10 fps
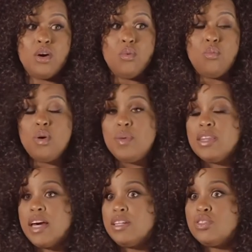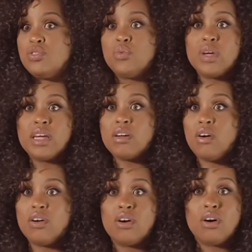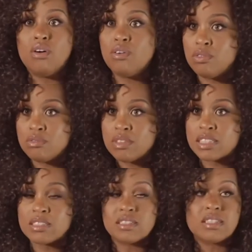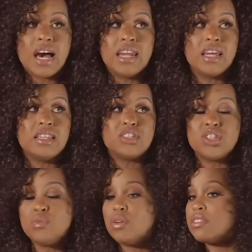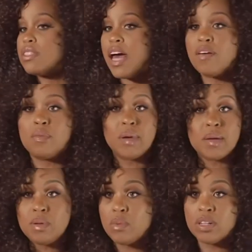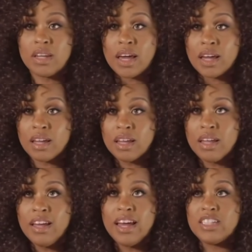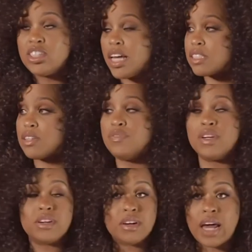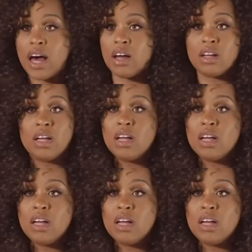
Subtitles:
woman that is doing it on her own, that's deciding that she wants to have a baby one day and she has to figure it out,